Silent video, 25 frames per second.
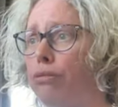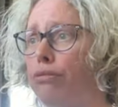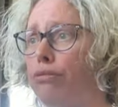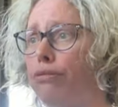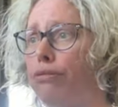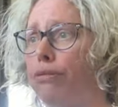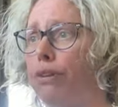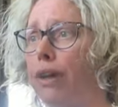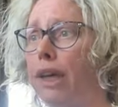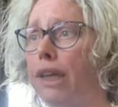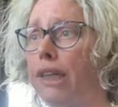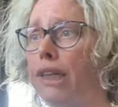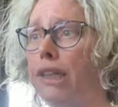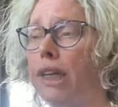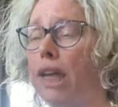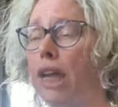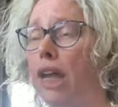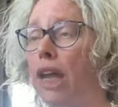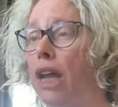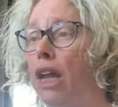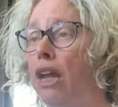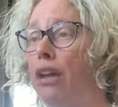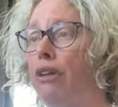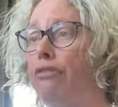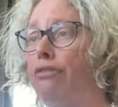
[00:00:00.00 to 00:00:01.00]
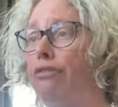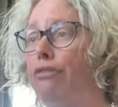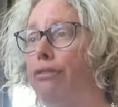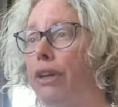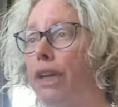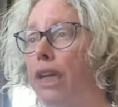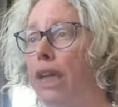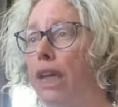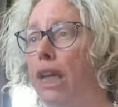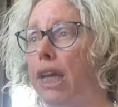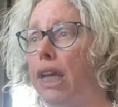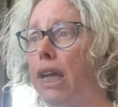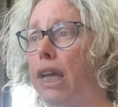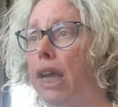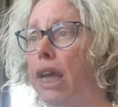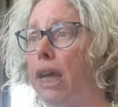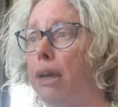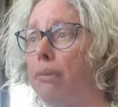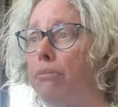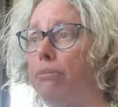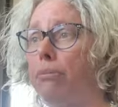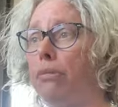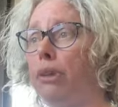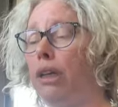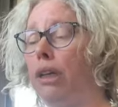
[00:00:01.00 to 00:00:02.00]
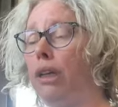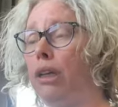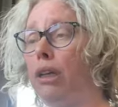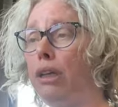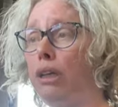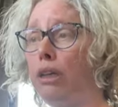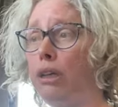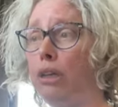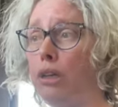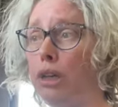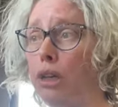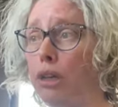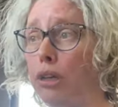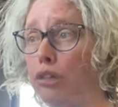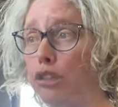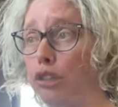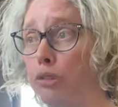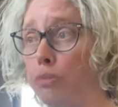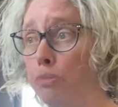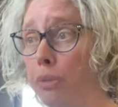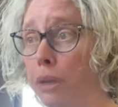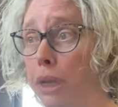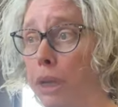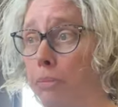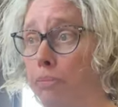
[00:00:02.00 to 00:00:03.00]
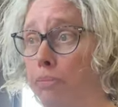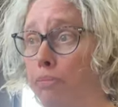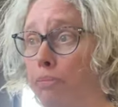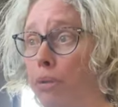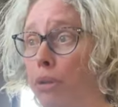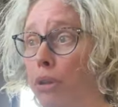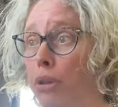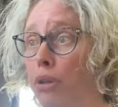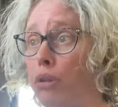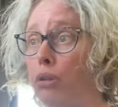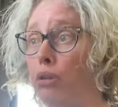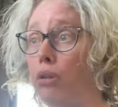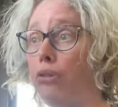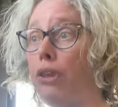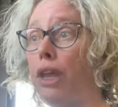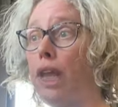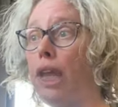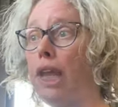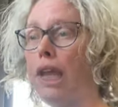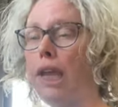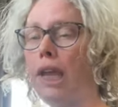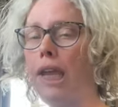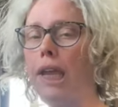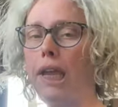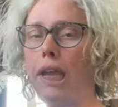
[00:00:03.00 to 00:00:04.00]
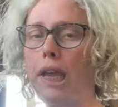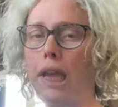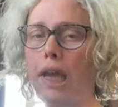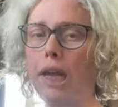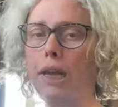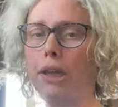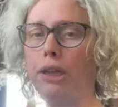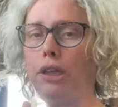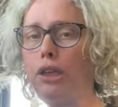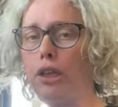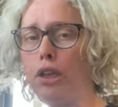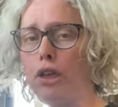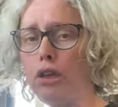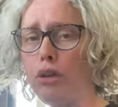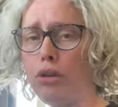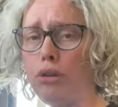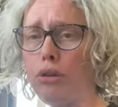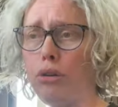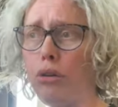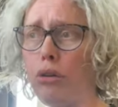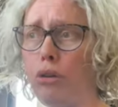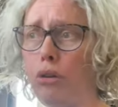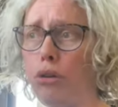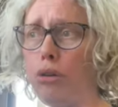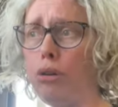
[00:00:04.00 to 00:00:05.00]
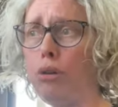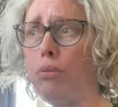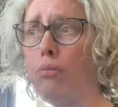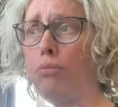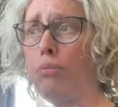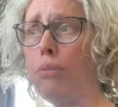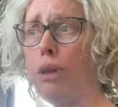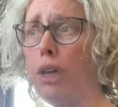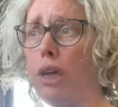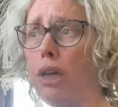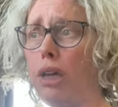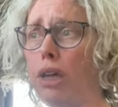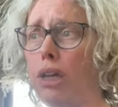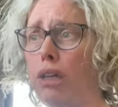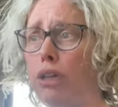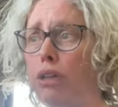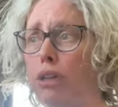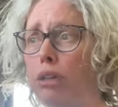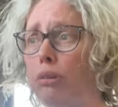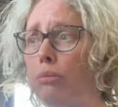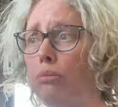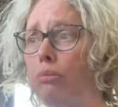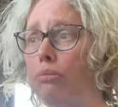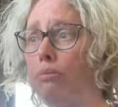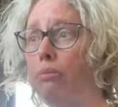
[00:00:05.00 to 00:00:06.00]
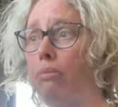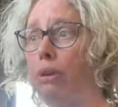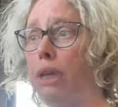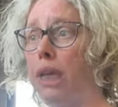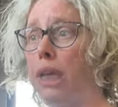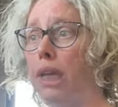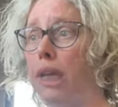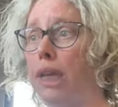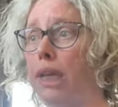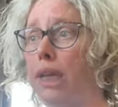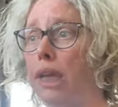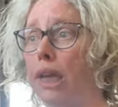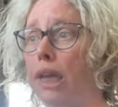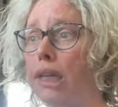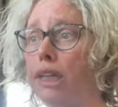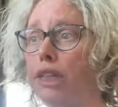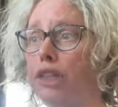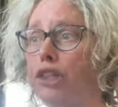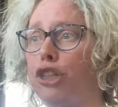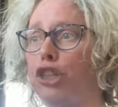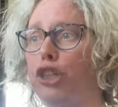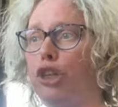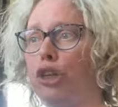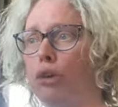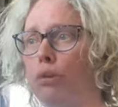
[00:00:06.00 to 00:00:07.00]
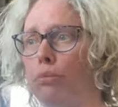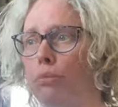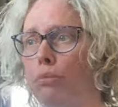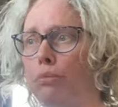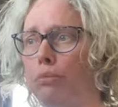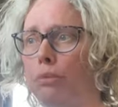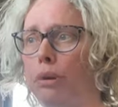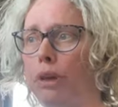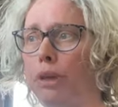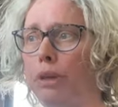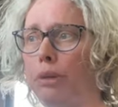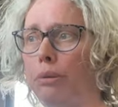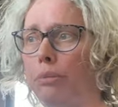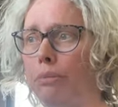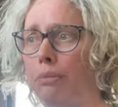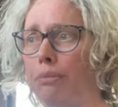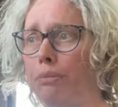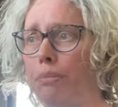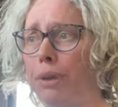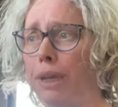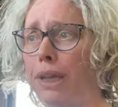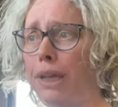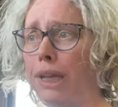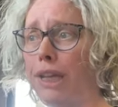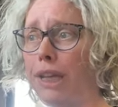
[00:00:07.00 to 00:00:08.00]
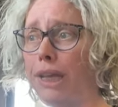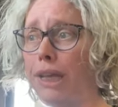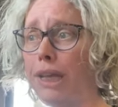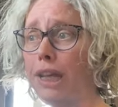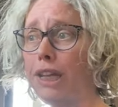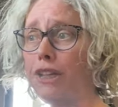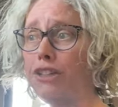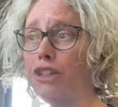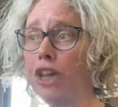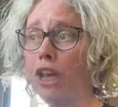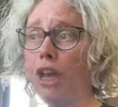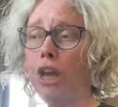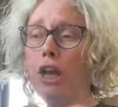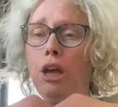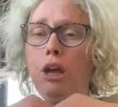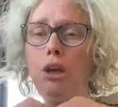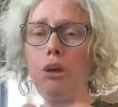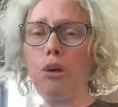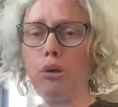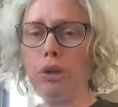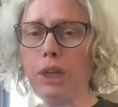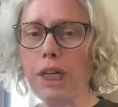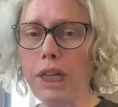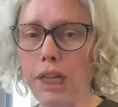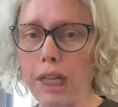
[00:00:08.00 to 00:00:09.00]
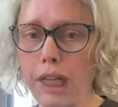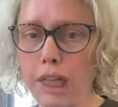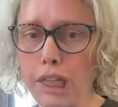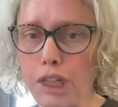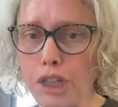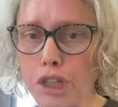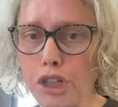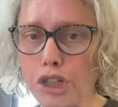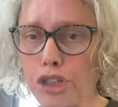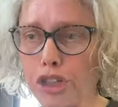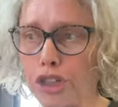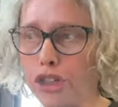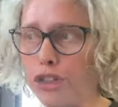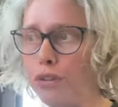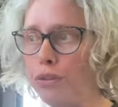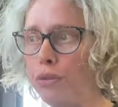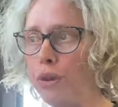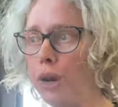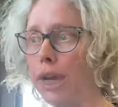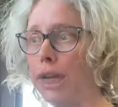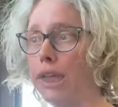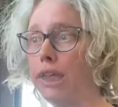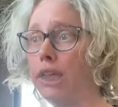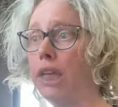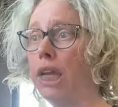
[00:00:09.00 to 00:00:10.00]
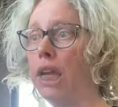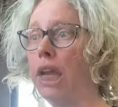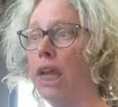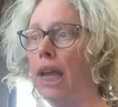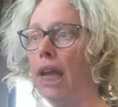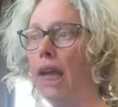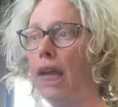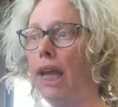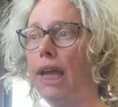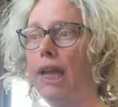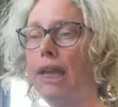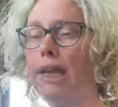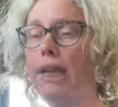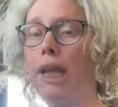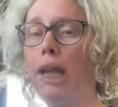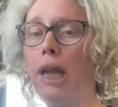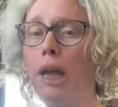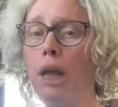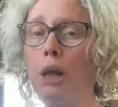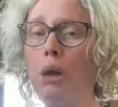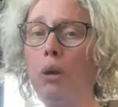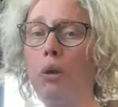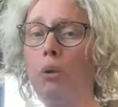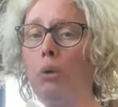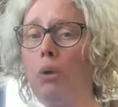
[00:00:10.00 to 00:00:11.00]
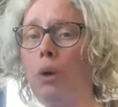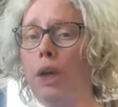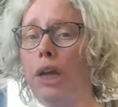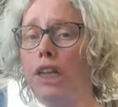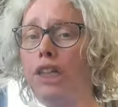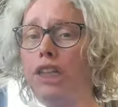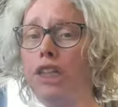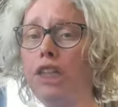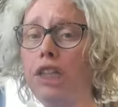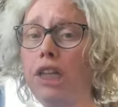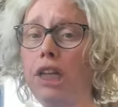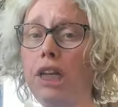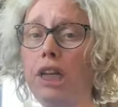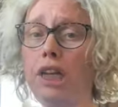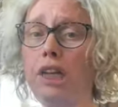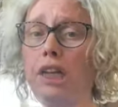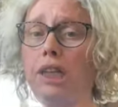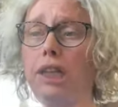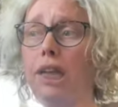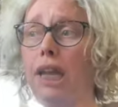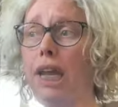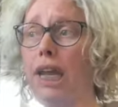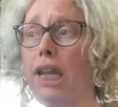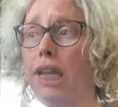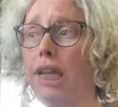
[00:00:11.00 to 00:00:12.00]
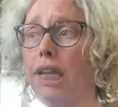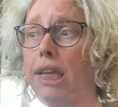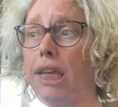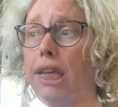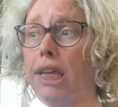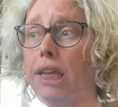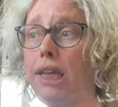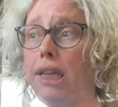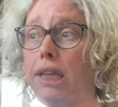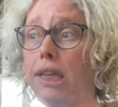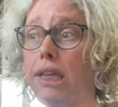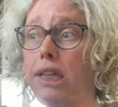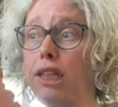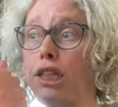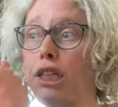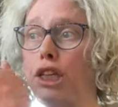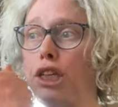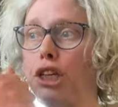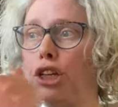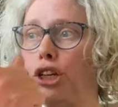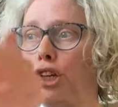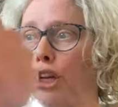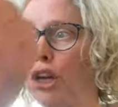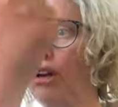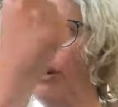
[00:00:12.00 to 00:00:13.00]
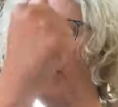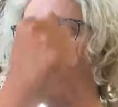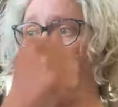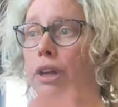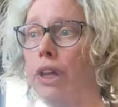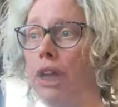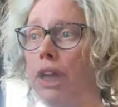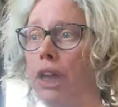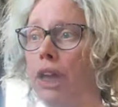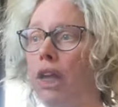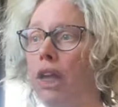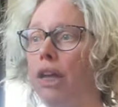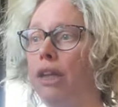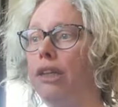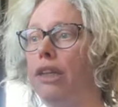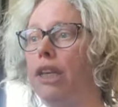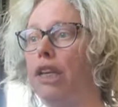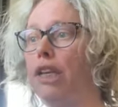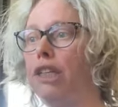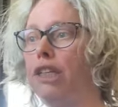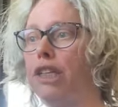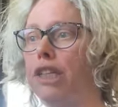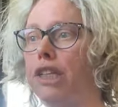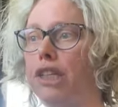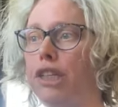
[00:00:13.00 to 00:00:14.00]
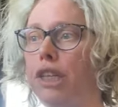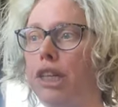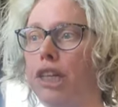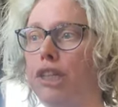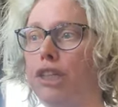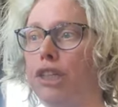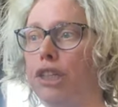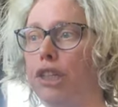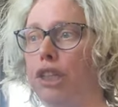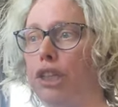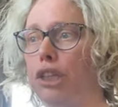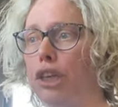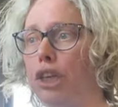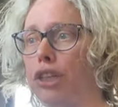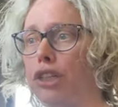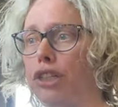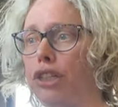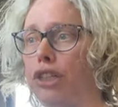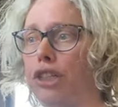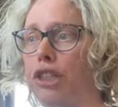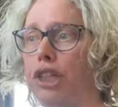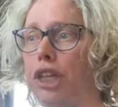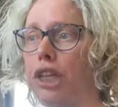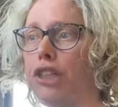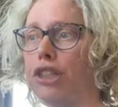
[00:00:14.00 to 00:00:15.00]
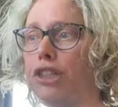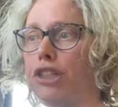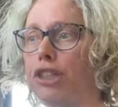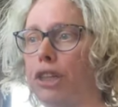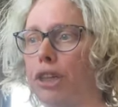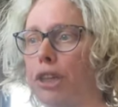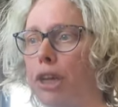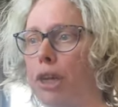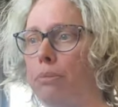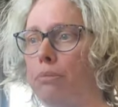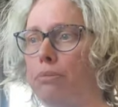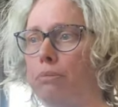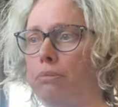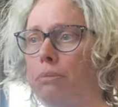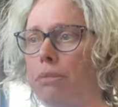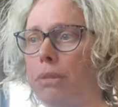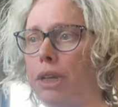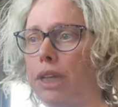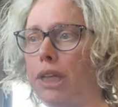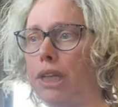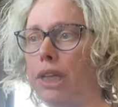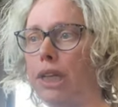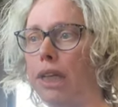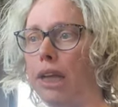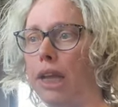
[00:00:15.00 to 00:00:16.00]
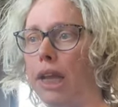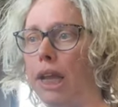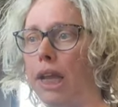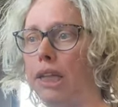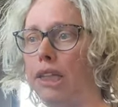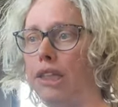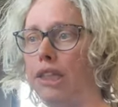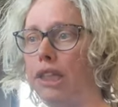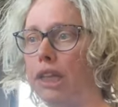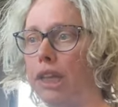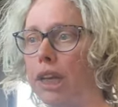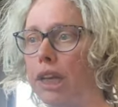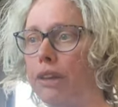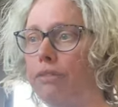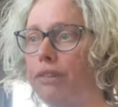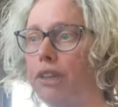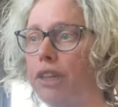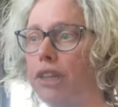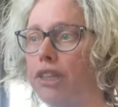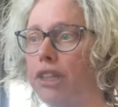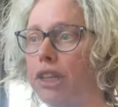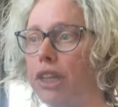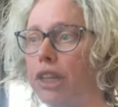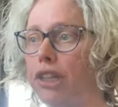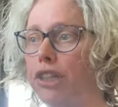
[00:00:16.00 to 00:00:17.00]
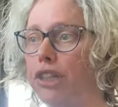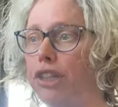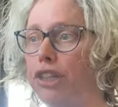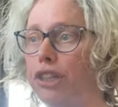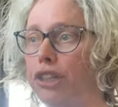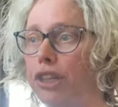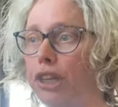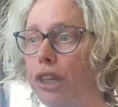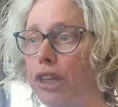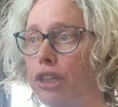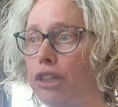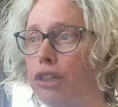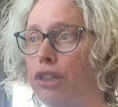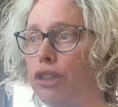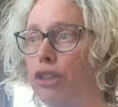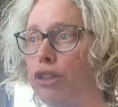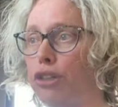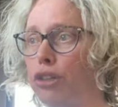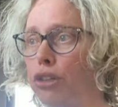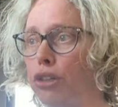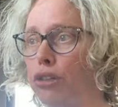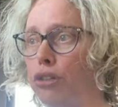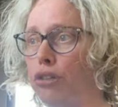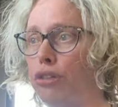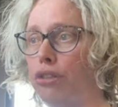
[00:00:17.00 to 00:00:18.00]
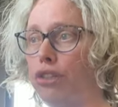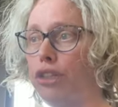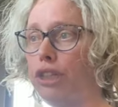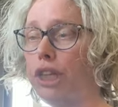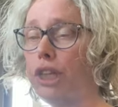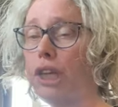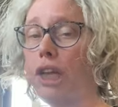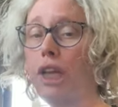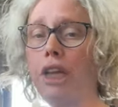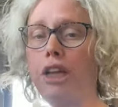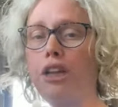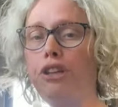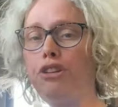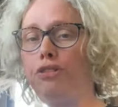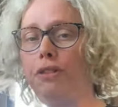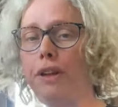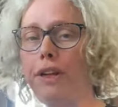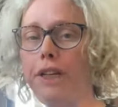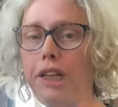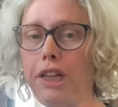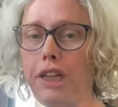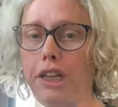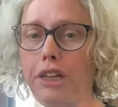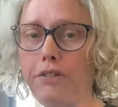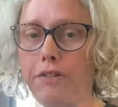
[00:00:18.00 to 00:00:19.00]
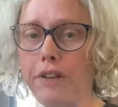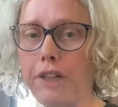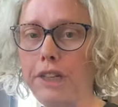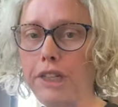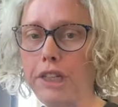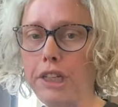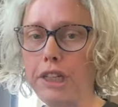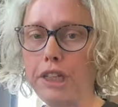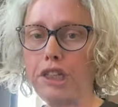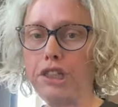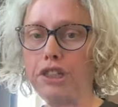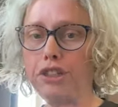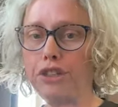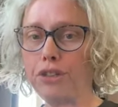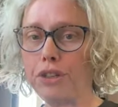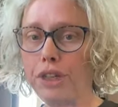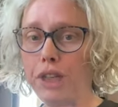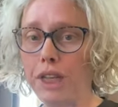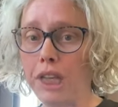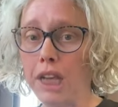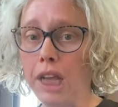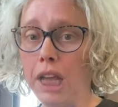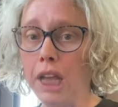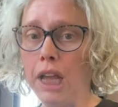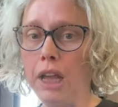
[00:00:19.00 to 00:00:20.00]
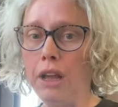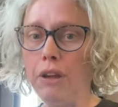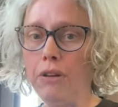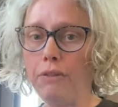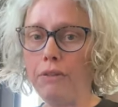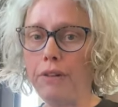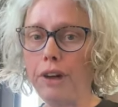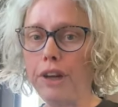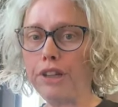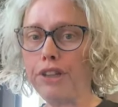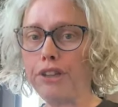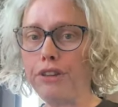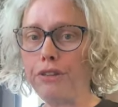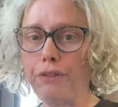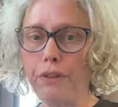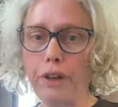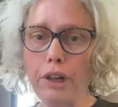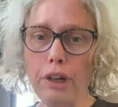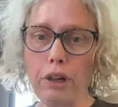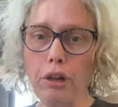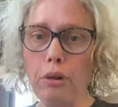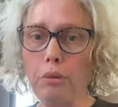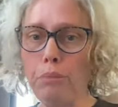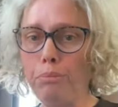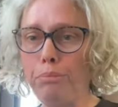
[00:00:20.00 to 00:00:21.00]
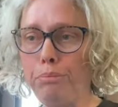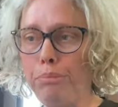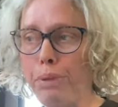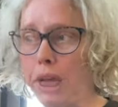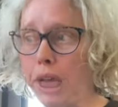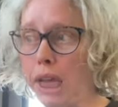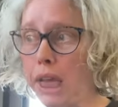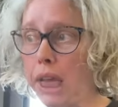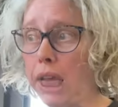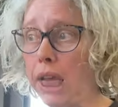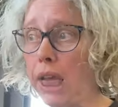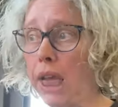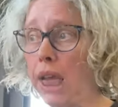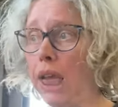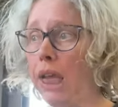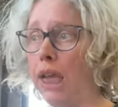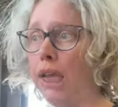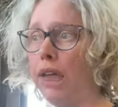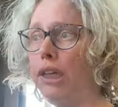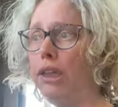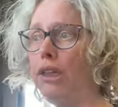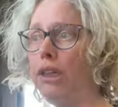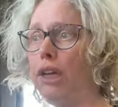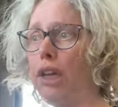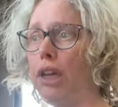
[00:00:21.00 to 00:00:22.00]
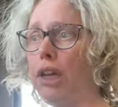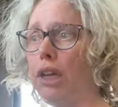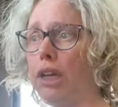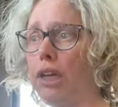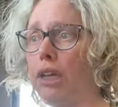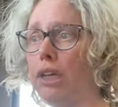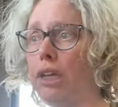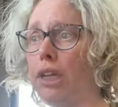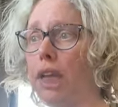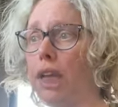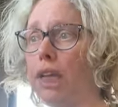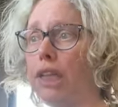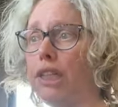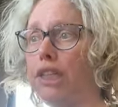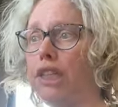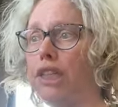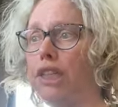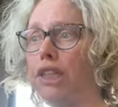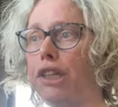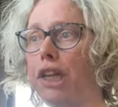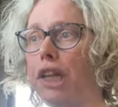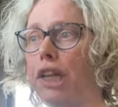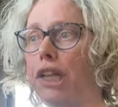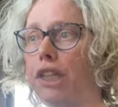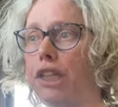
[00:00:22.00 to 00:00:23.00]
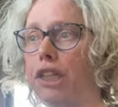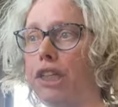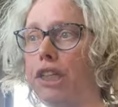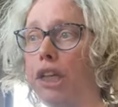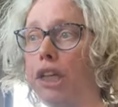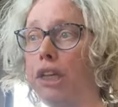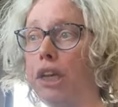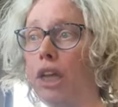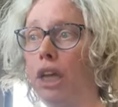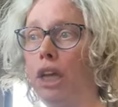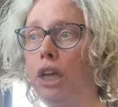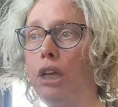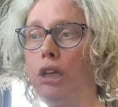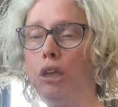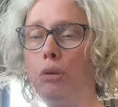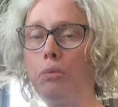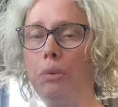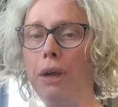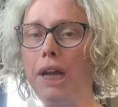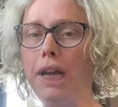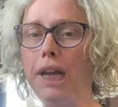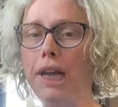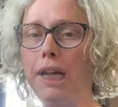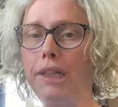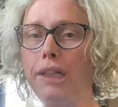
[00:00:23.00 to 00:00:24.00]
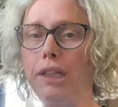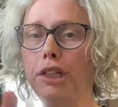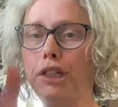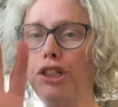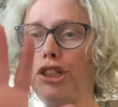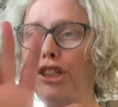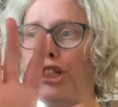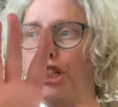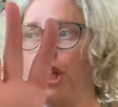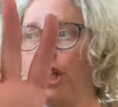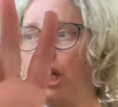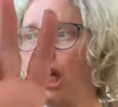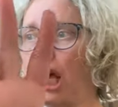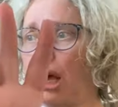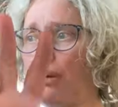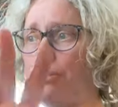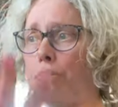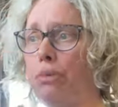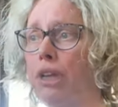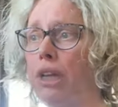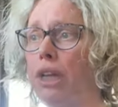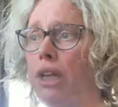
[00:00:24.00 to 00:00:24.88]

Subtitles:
fight. Freedom, those people, they are human beings. Human beings who need justice rights and which they deserve. This is just discrimination. If this is the truth in 2023, what will be the next station? You better stop